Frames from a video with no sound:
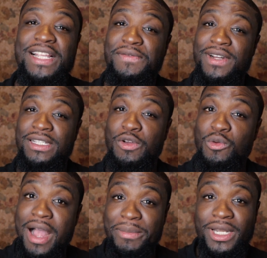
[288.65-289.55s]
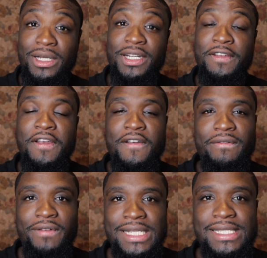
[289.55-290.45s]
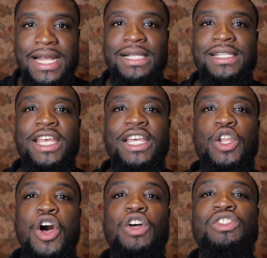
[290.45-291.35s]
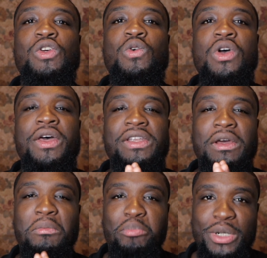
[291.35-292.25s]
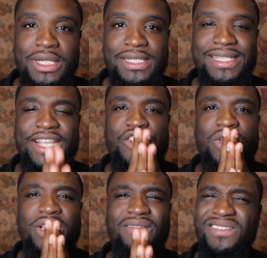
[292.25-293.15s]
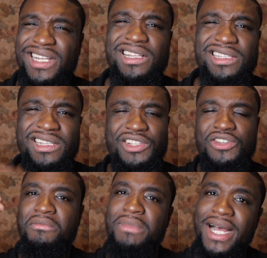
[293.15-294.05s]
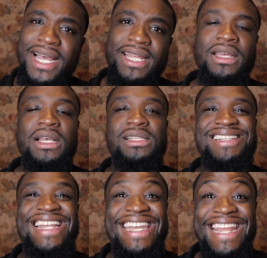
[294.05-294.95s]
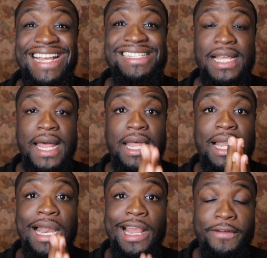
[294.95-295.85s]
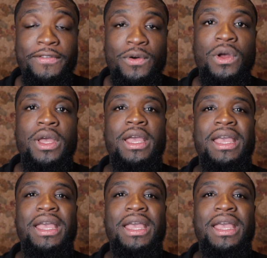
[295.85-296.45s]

as far as the Robinhood free stocks and also the books that you can read to get your mind to the next level.